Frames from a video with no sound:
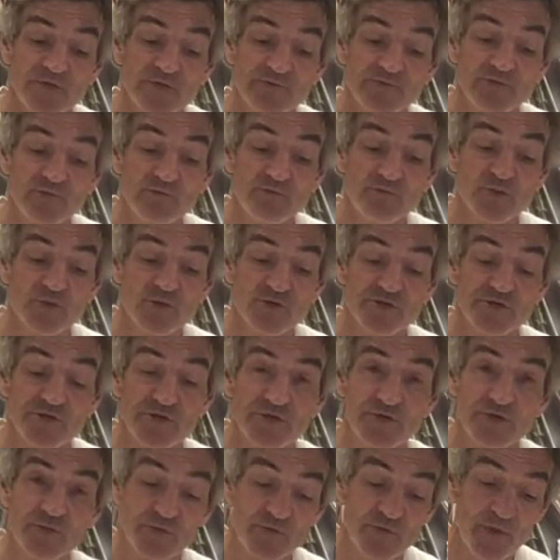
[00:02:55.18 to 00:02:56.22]
if you push it
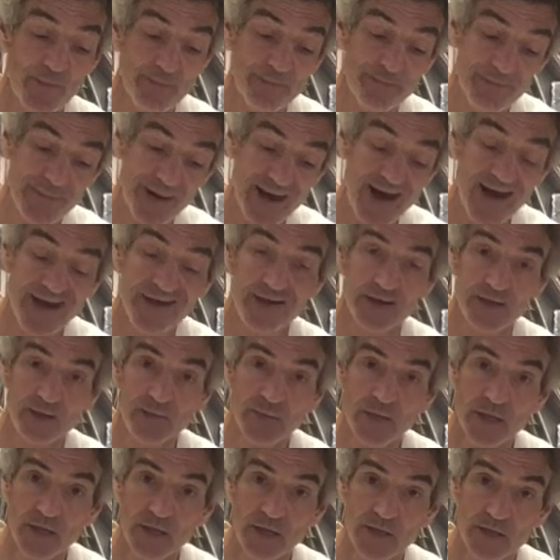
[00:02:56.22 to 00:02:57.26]
through the
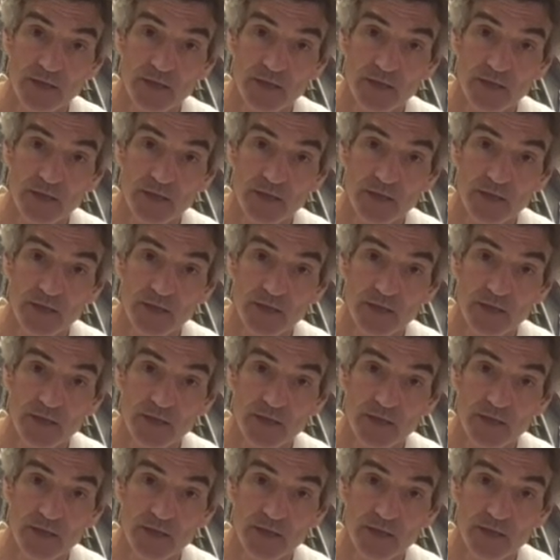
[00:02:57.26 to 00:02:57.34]
bottom,